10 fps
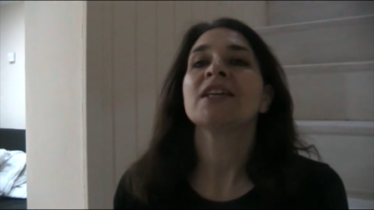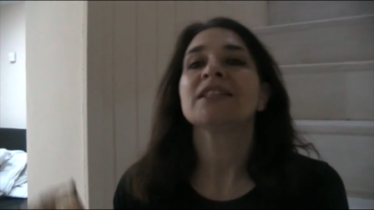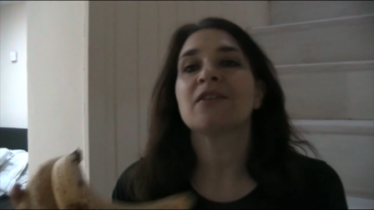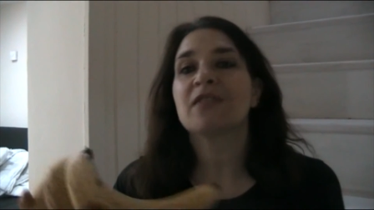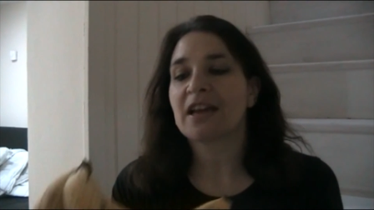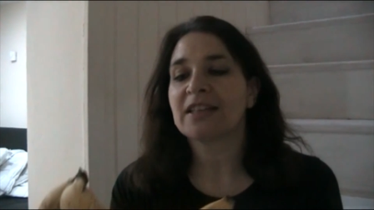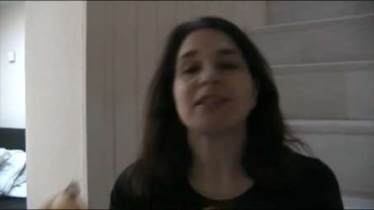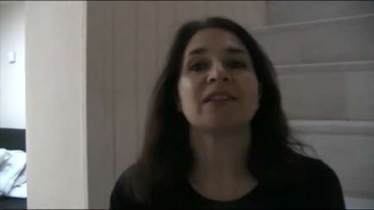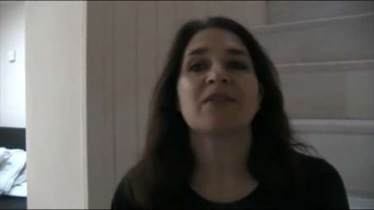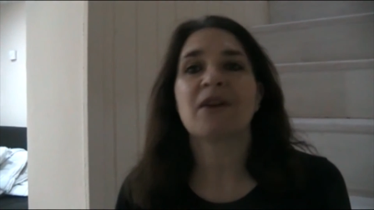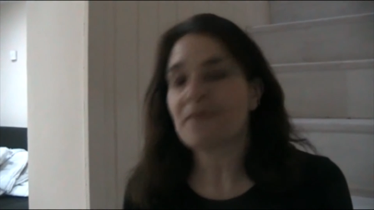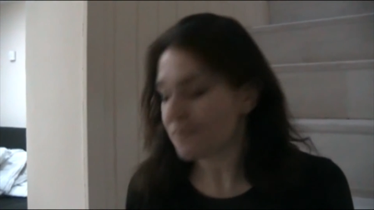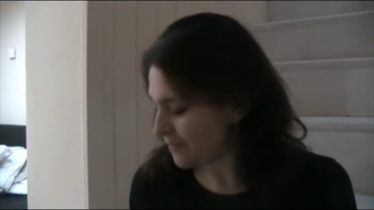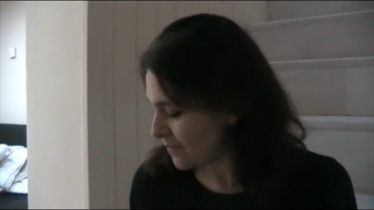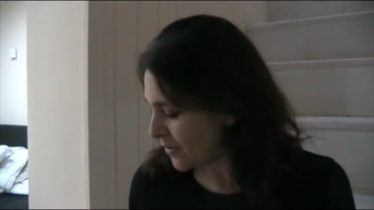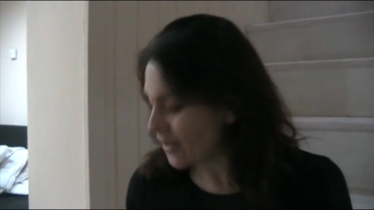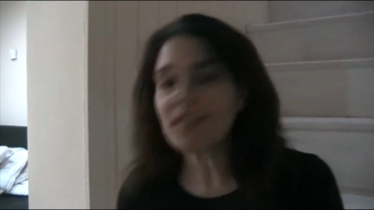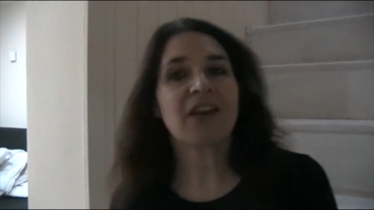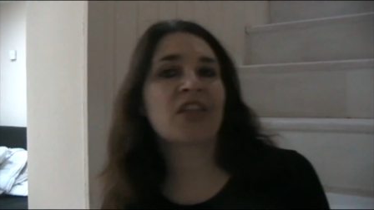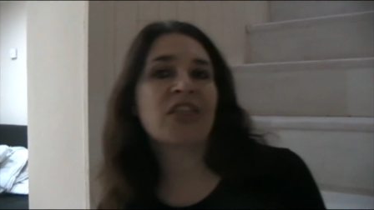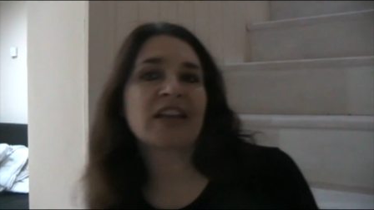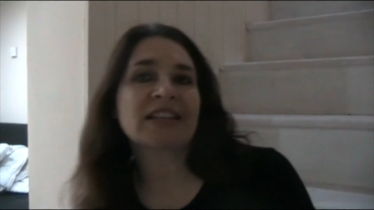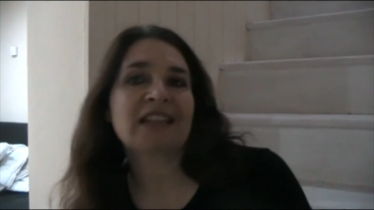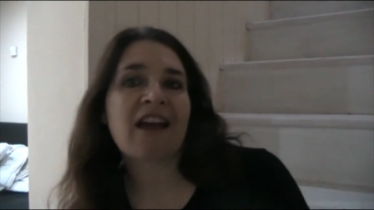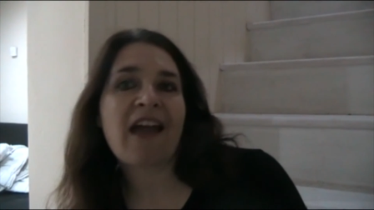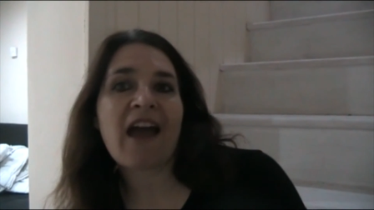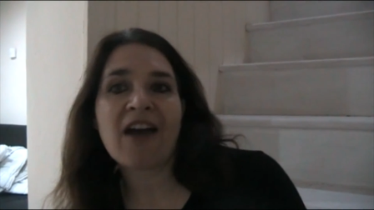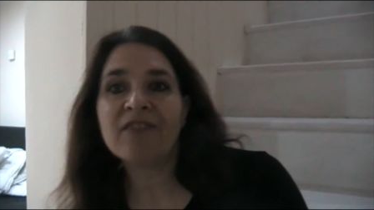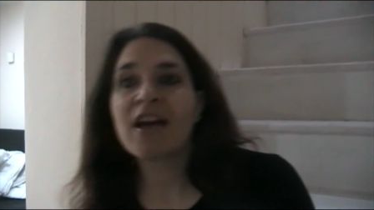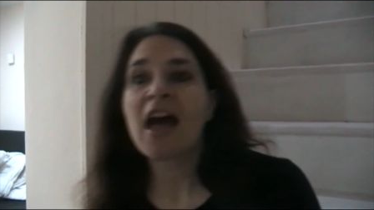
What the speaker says: So that's one of the other things I have.